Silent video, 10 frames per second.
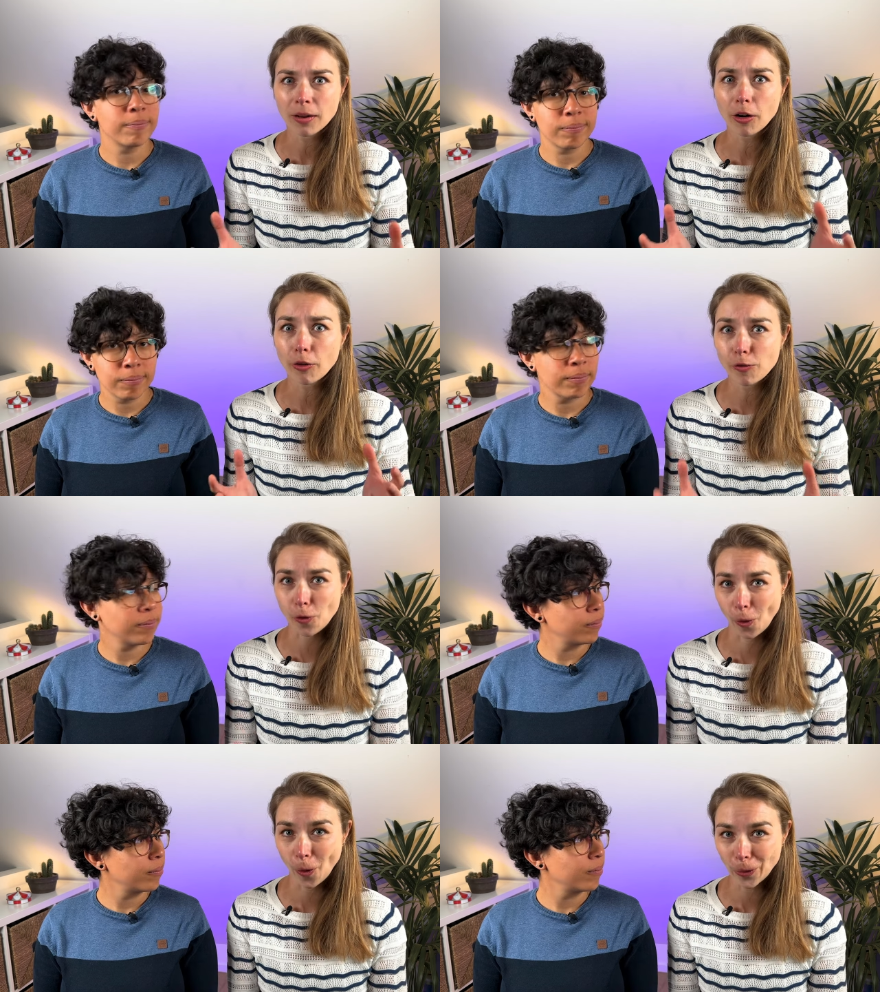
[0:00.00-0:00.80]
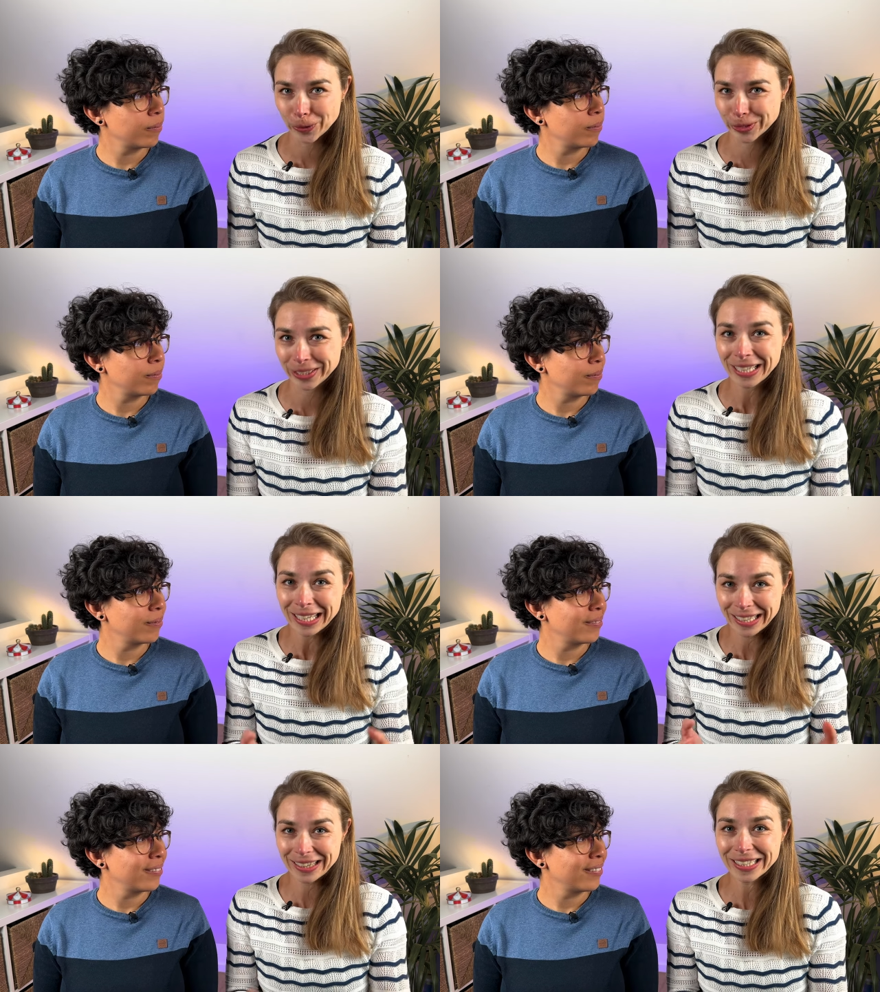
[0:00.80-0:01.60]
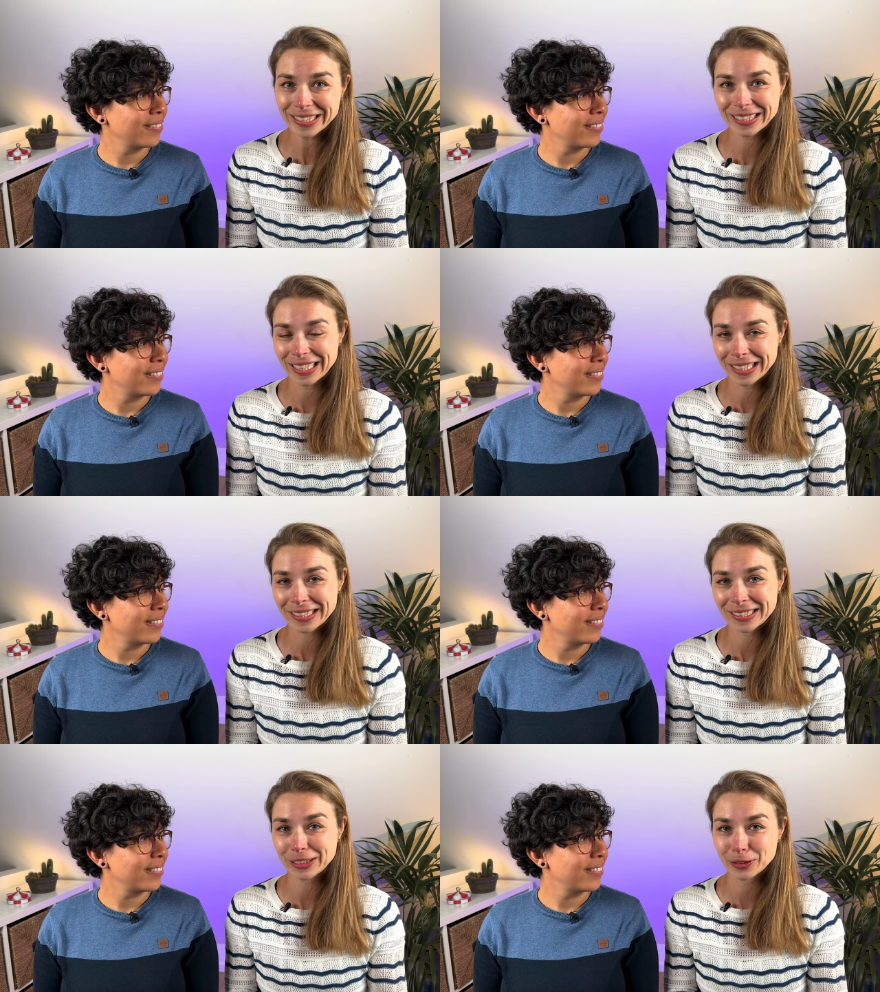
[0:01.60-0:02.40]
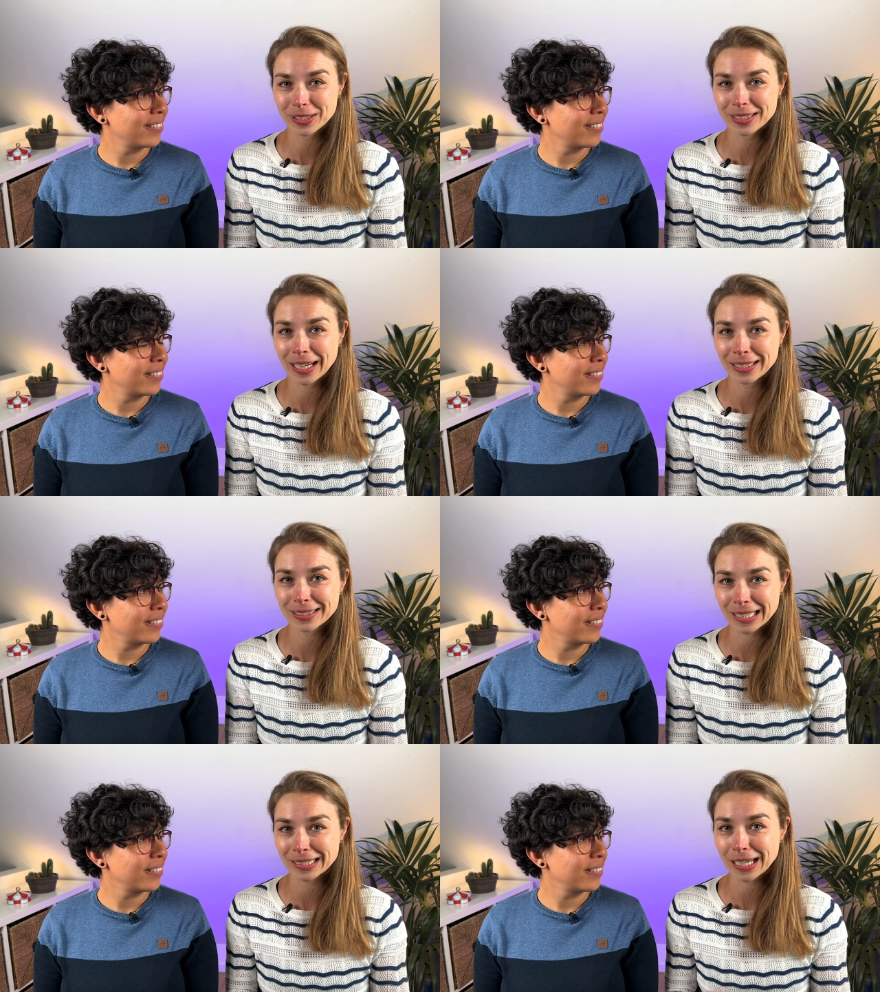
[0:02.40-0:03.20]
Speaker 1: Of course, in this sense, your design stands